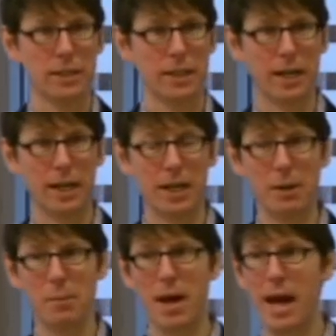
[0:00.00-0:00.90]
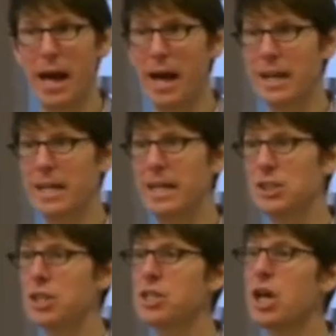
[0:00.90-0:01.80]
um, and he
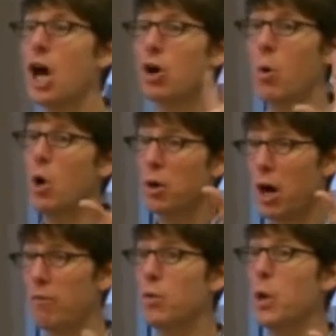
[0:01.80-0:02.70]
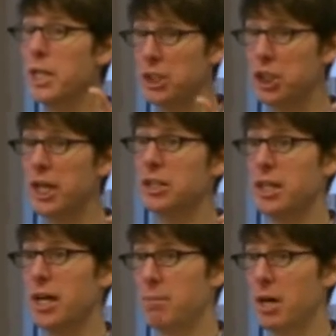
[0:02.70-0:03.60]
just quote avoided jail
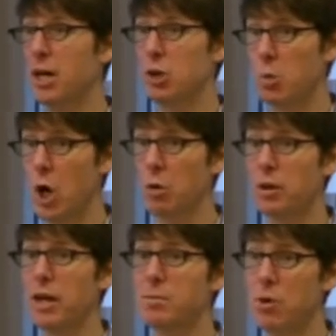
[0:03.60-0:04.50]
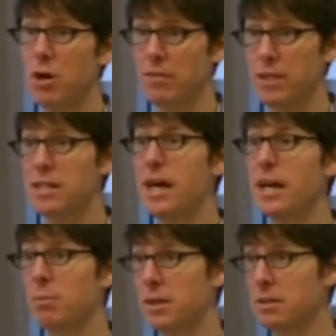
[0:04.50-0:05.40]
time unquote as part of his
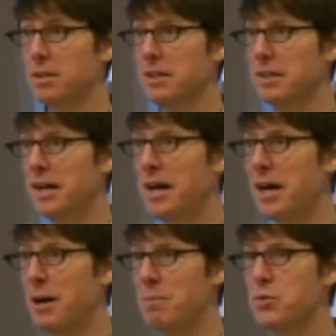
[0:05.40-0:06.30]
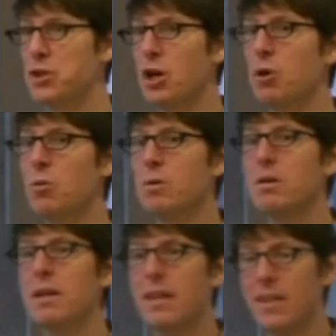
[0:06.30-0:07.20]
settlement. Um, so
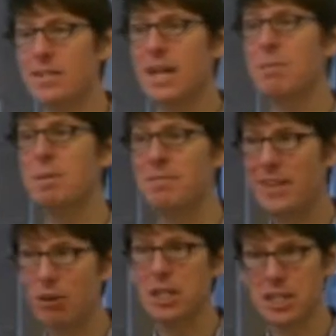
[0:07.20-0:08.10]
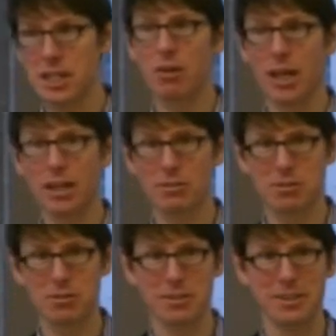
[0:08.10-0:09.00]
this can be very
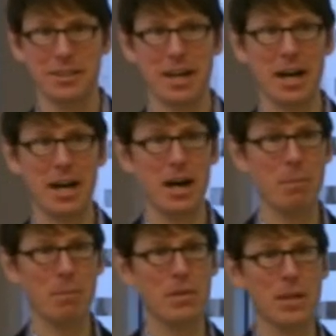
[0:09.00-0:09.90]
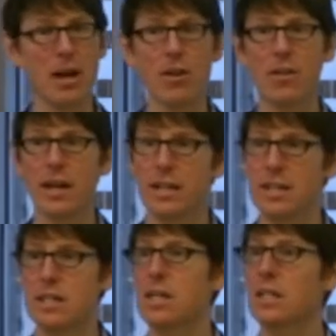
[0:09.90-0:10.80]
serious. Um, the other thing
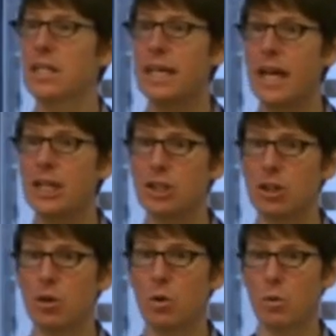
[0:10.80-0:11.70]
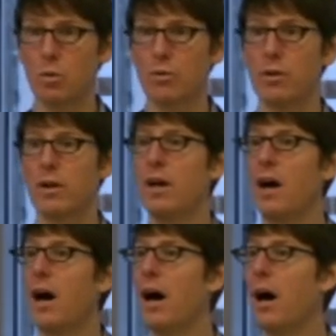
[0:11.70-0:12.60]
is litigation holds,
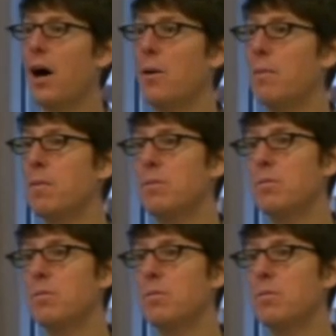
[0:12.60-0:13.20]
um,